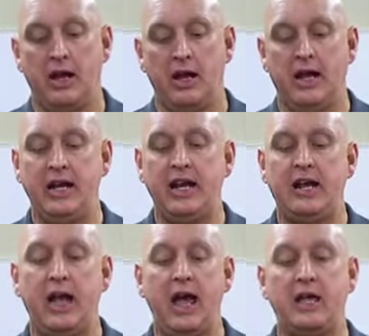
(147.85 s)
In any
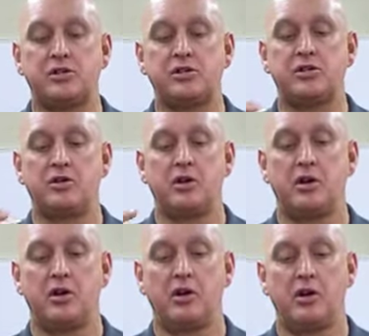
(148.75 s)
case,
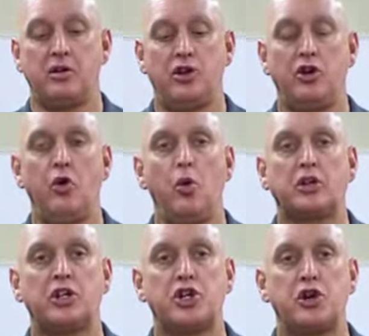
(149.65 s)
you don't want
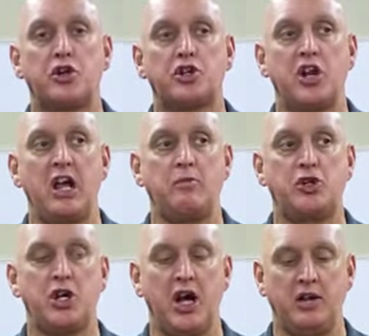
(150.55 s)
the shear to slam
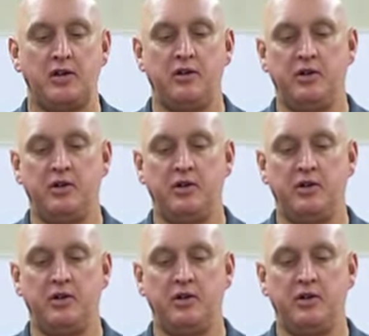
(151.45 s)
shut.